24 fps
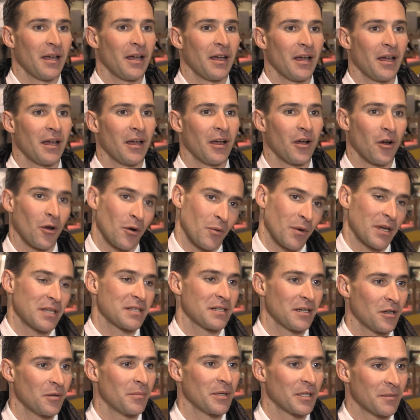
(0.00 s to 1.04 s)
always
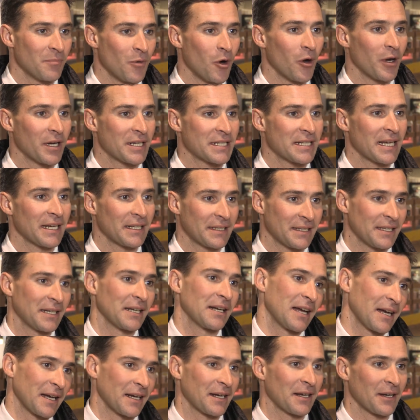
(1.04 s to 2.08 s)
a little bit more exciting,
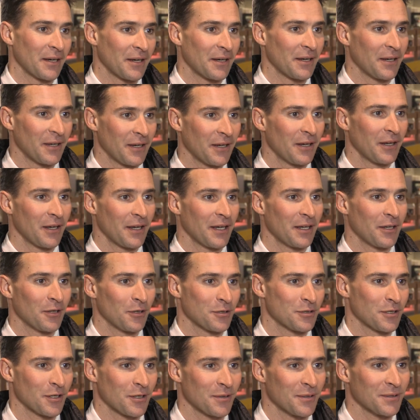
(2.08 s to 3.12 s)
like in
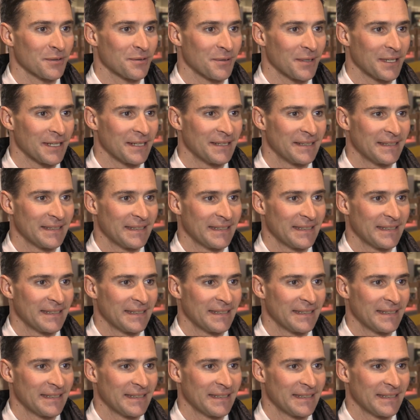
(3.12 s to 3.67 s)
another country.